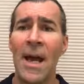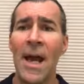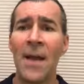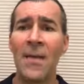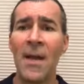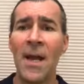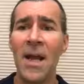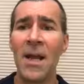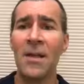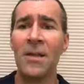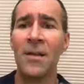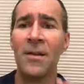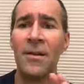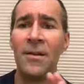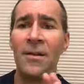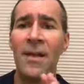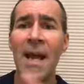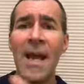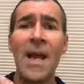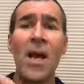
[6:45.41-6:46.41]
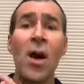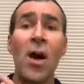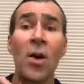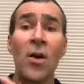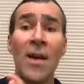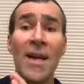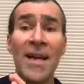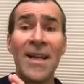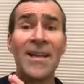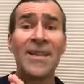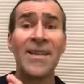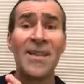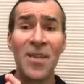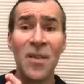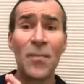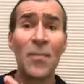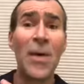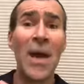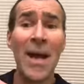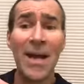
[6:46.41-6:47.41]
and then they are
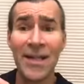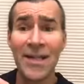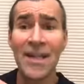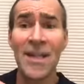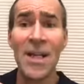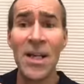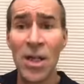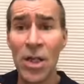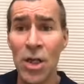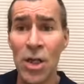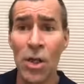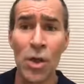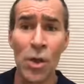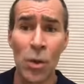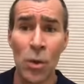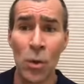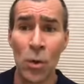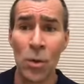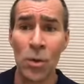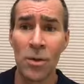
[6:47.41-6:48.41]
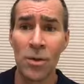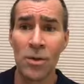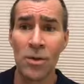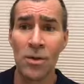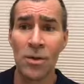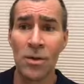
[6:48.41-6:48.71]
expecting you